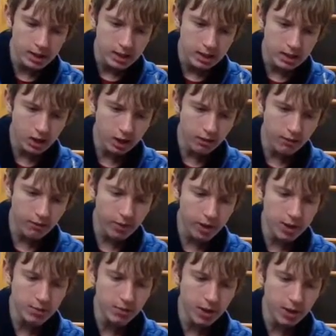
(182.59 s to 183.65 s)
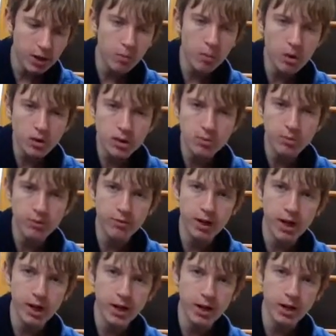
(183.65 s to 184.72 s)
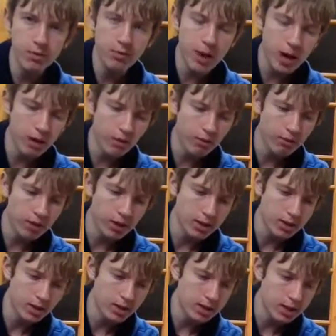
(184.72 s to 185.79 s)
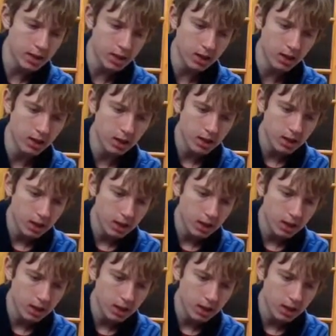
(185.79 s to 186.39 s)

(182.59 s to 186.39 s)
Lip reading: tight fit, but it was with the Alien Power figures until